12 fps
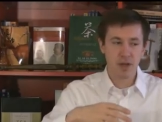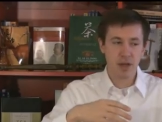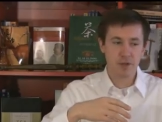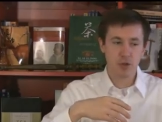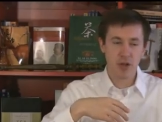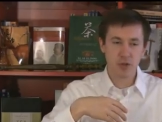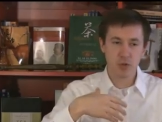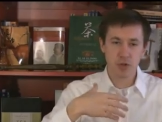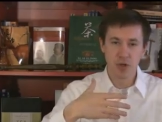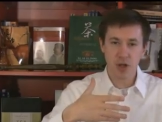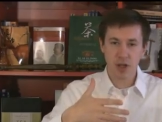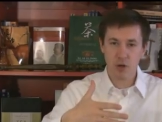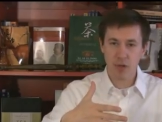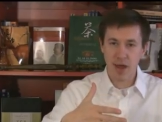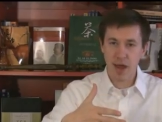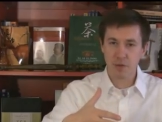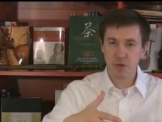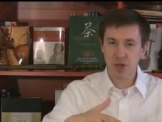And so that's what you're getting on the
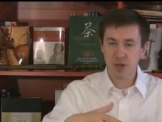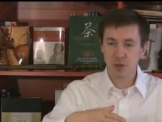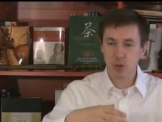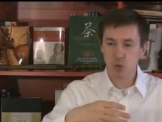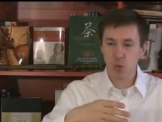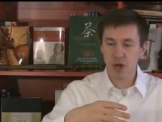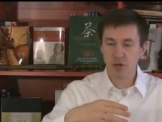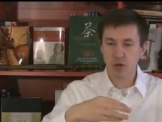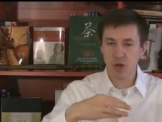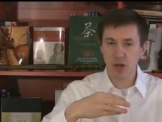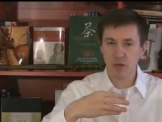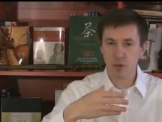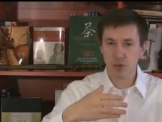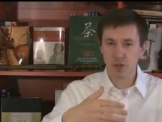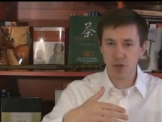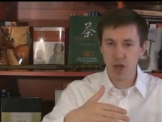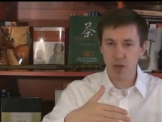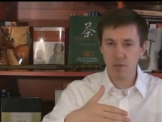aftertaste as well. You're getting those
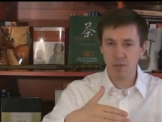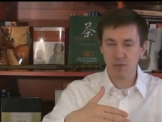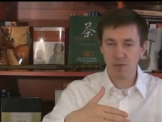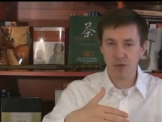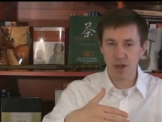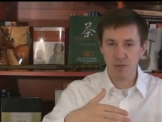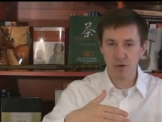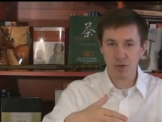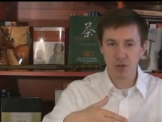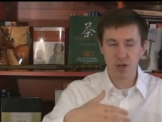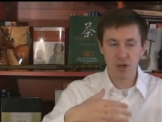same flavors,